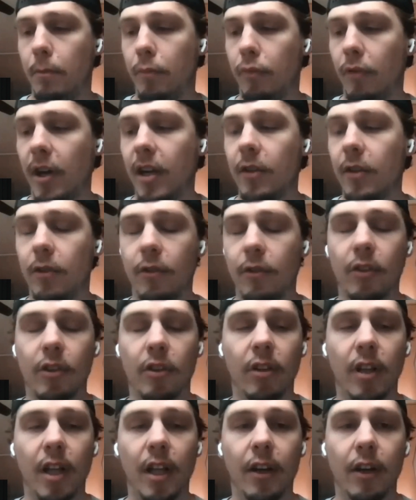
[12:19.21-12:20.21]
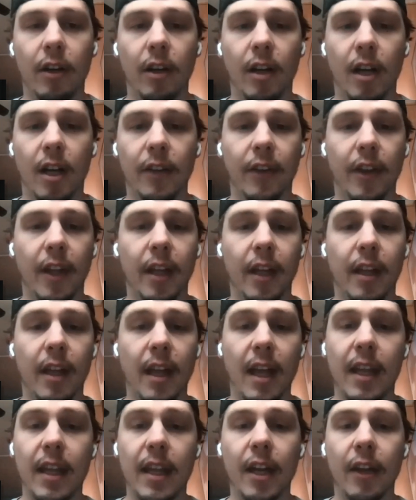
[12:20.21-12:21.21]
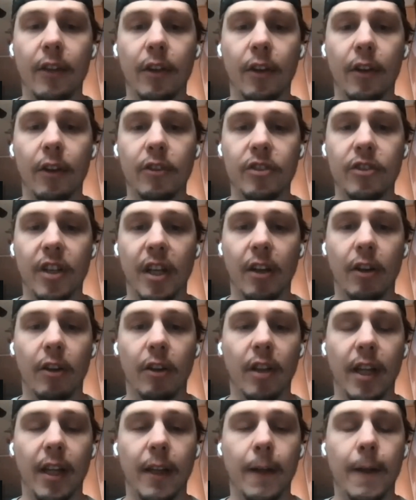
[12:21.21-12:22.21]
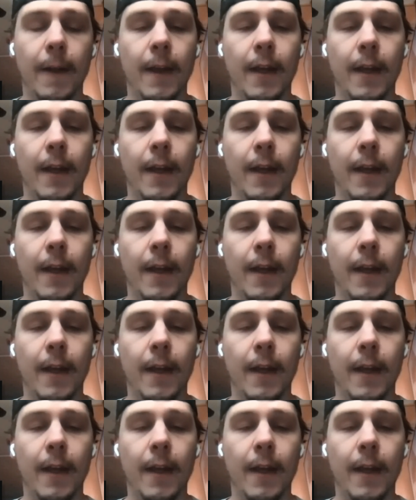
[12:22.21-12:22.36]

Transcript: break through the clutter unlike any other channel. Like